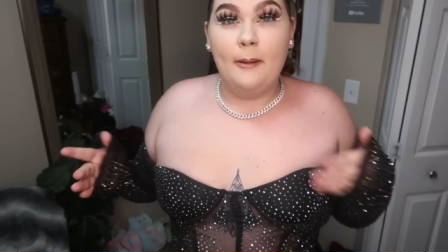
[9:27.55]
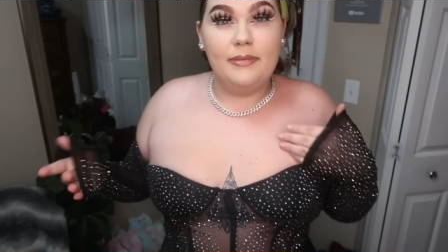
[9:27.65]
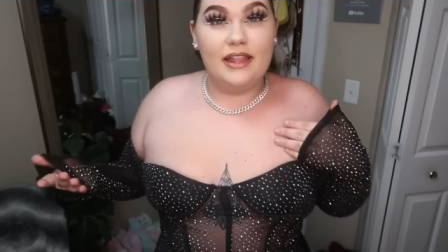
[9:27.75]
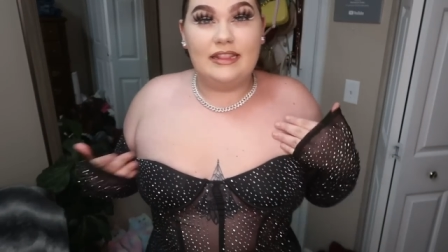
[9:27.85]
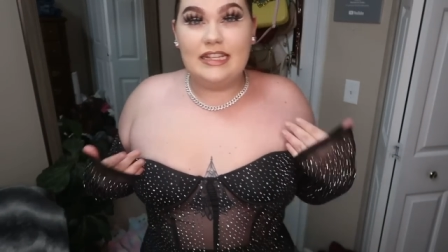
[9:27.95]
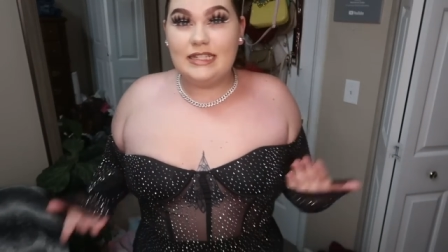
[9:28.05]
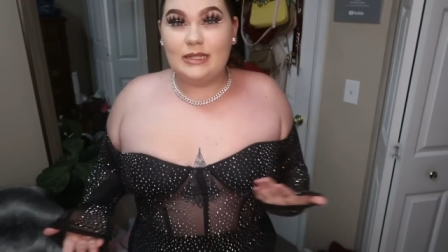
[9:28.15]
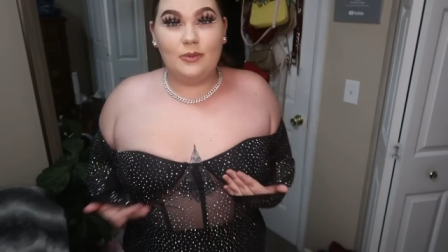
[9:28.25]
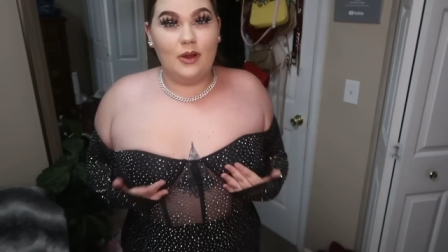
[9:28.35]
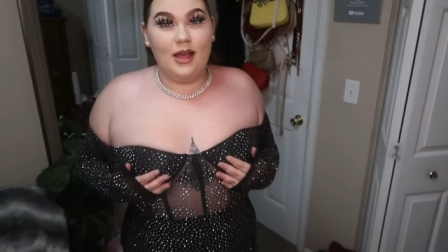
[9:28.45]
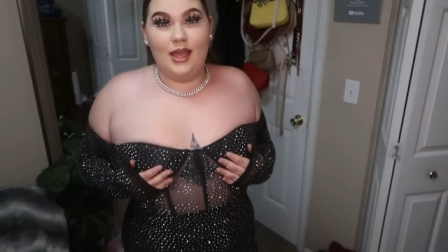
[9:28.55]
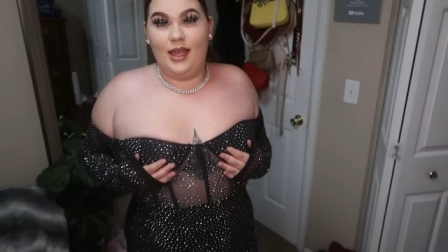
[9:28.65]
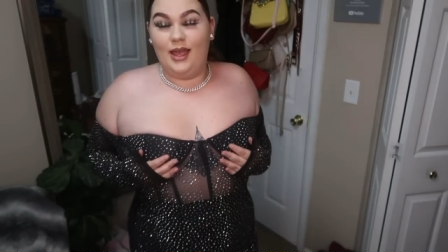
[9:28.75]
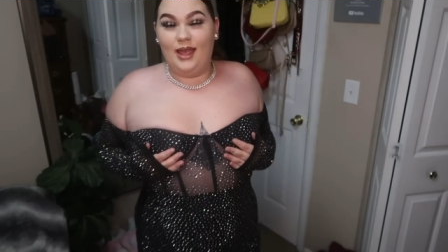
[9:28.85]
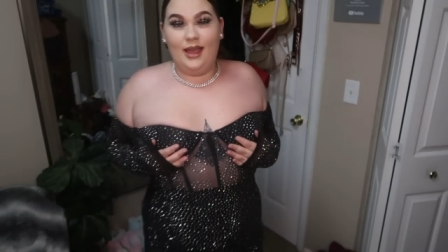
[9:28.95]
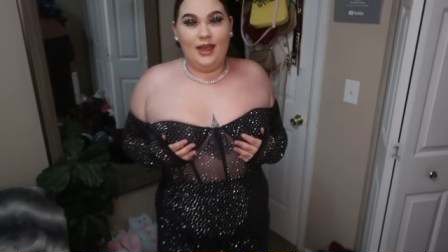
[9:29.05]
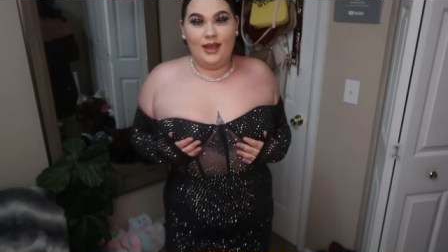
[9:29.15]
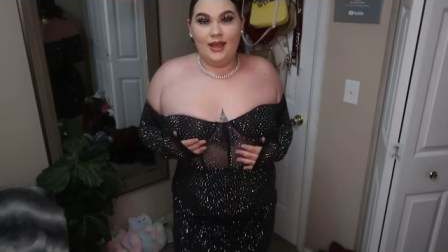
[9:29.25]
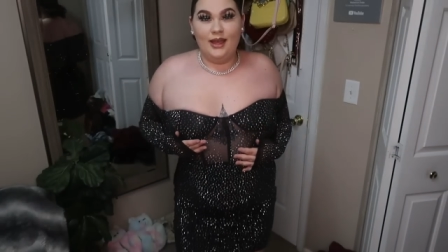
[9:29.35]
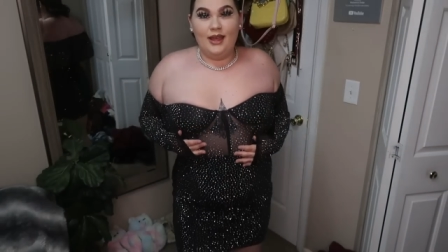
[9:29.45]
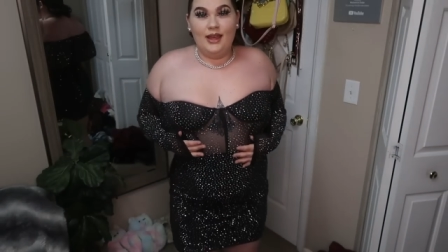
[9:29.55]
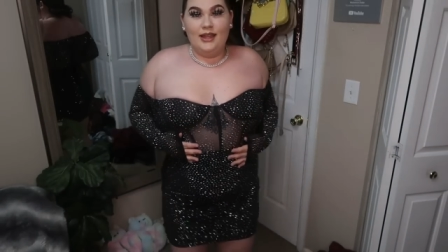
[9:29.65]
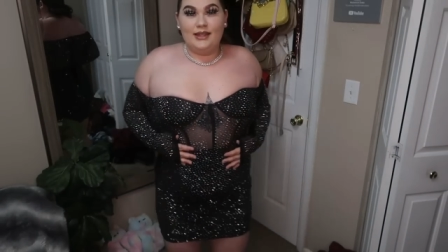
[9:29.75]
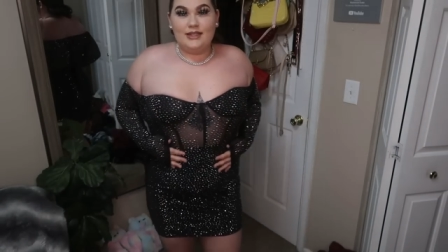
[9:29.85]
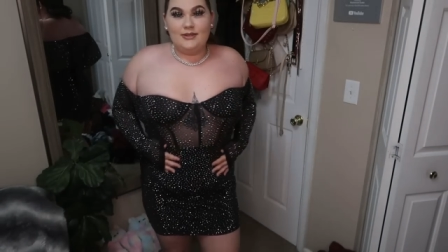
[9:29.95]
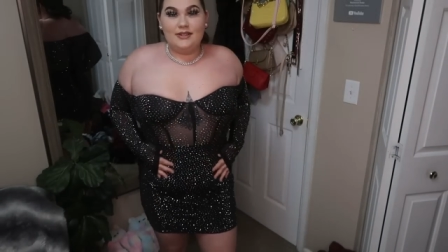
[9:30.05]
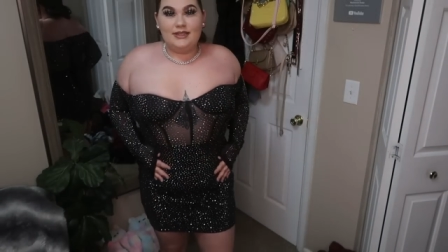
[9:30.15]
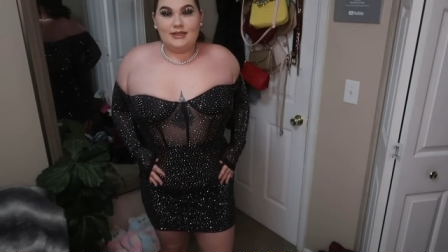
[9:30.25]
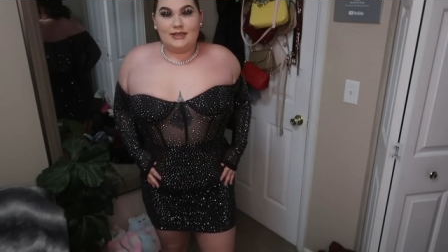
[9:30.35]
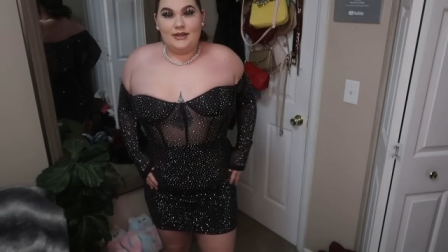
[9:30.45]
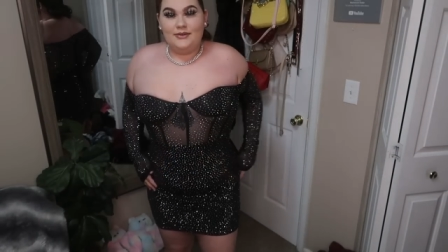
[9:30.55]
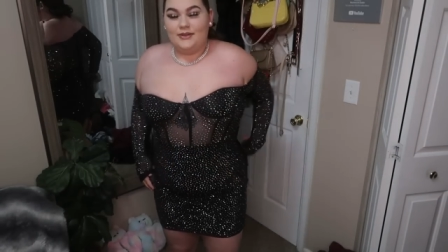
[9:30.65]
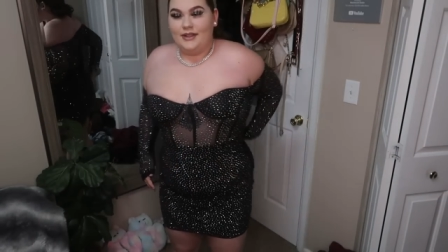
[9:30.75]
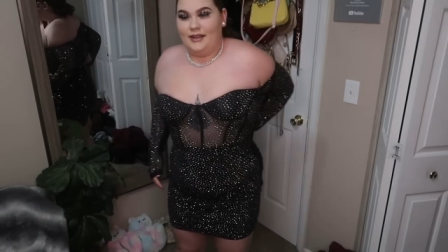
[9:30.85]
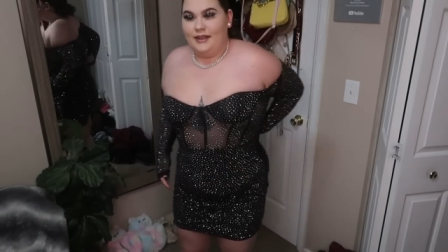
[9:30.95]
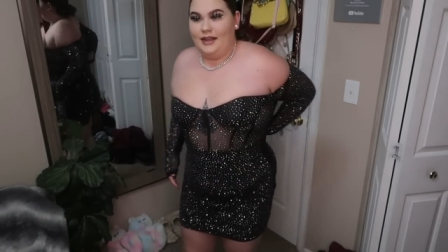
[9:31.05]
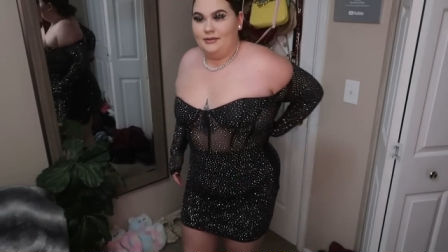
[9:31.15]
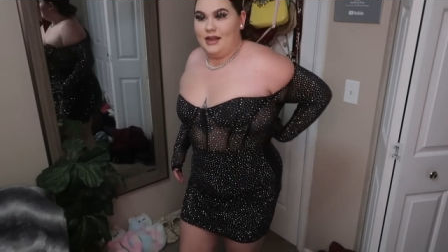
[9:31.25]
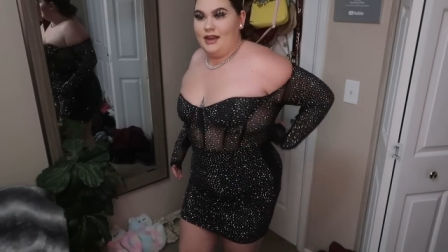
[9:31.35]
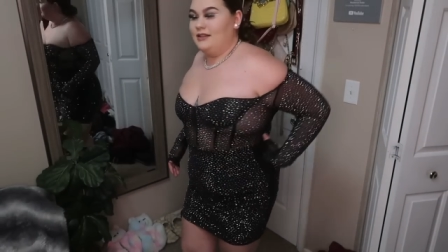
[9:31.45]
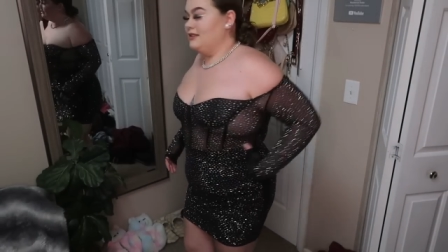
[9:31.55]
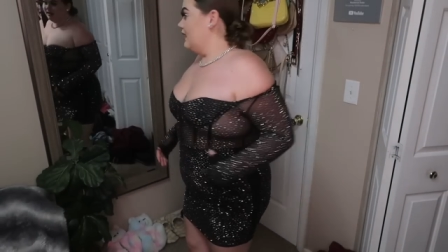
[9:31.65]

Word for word: But this one, this one's different. And I'm not gonna